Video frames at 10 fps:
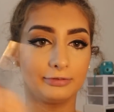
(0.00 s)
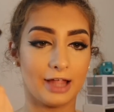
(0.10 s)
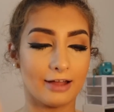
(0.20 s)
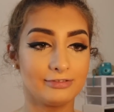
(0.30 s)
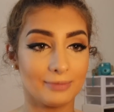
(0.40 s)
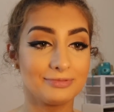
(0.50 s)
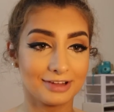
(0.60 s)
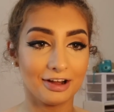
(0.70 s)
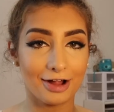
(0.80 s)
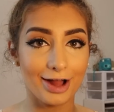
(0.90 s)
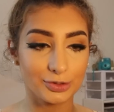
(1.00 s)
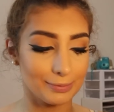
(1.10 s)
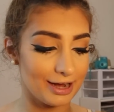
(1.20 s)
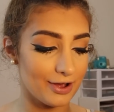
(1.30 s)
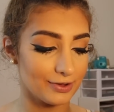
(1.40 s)
yeah, I'm gonna contour
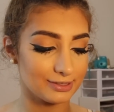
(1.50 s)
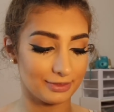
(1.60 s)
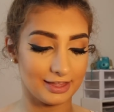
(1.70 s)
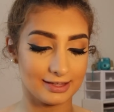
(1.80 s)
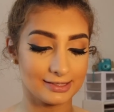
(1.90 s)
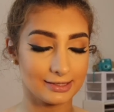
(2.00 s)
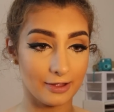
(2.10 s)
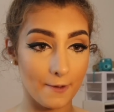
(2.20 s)
my nose with this.